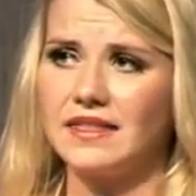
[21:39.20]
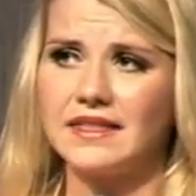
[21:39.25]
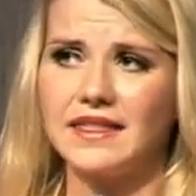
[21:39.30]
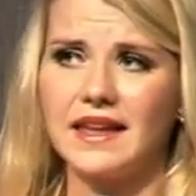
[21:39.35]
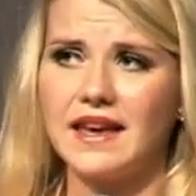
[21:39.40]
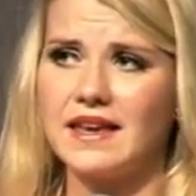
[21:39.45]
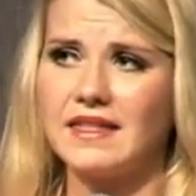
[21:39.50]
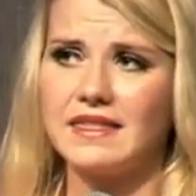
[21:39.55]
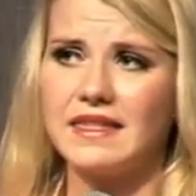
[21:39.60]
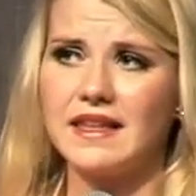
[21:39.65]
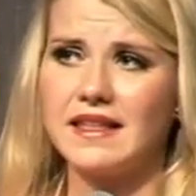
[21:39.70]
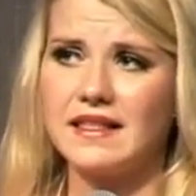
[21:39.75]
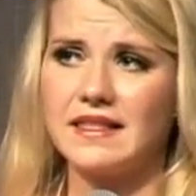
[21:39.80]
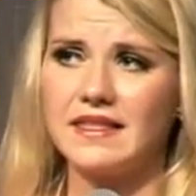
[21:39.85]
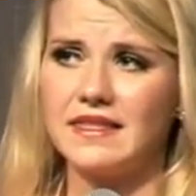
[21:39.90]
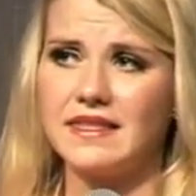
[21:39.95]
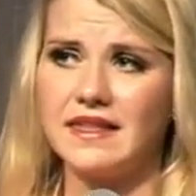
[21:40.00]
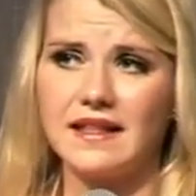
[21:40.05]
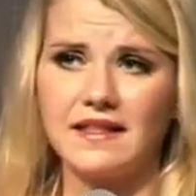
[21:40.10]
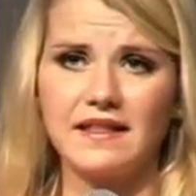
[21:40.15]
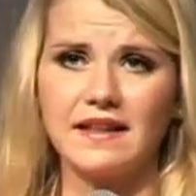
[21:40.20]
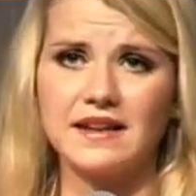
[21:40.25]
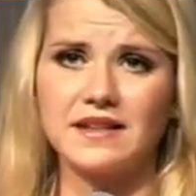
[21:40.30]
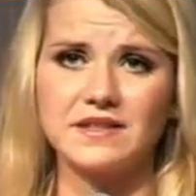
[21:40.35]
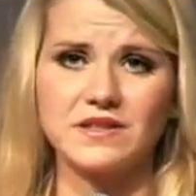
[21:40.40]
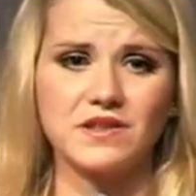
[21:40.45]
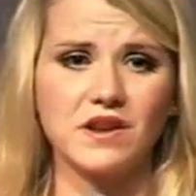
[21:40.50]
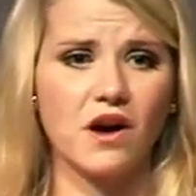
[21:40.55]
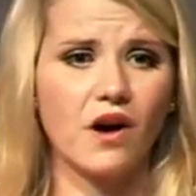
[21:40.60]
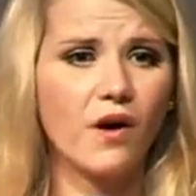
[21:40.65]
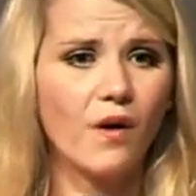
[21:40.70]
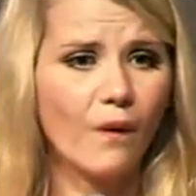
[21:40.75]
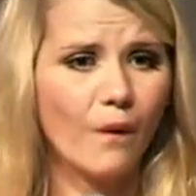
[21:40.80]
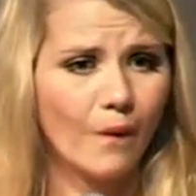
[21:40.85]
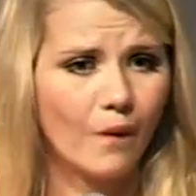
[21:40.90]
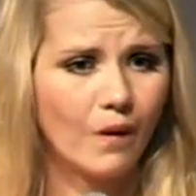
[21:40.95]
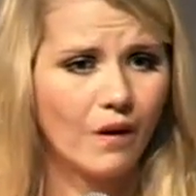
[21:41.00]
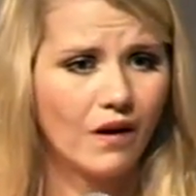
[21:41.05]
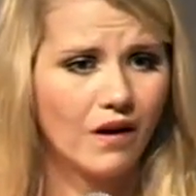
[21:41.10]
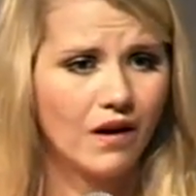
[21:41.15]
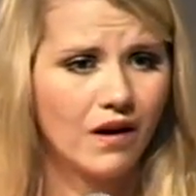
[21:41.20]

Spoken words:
they let us go.